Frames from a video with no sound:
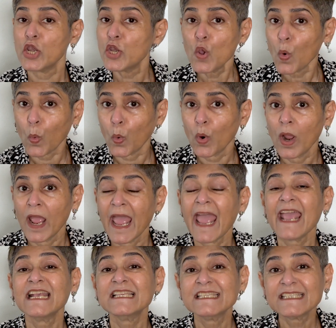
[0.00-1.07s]
No,
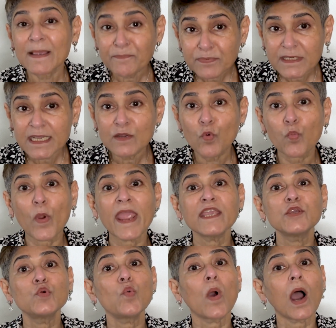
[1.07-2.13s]
accepting where
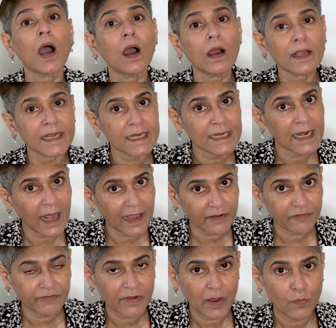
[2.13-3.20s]
you are in
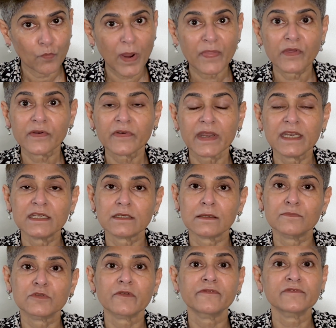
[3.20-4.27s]
life, whether in
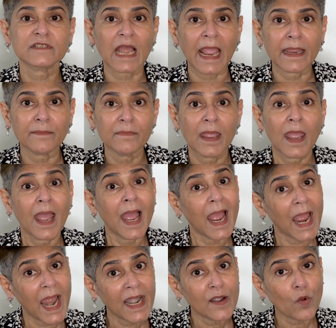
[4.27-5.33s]
terms of time
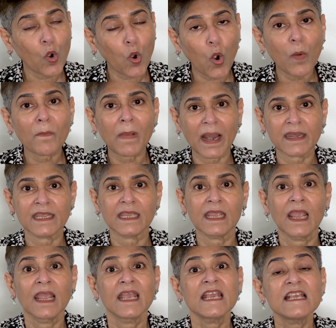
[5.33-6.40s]
and or money,
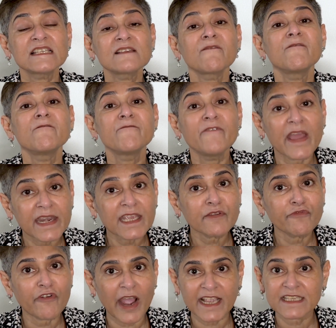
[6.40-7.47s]
is a very
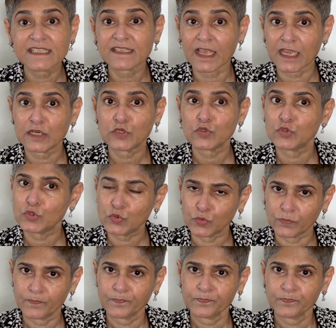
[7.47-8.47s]
wise thing to do.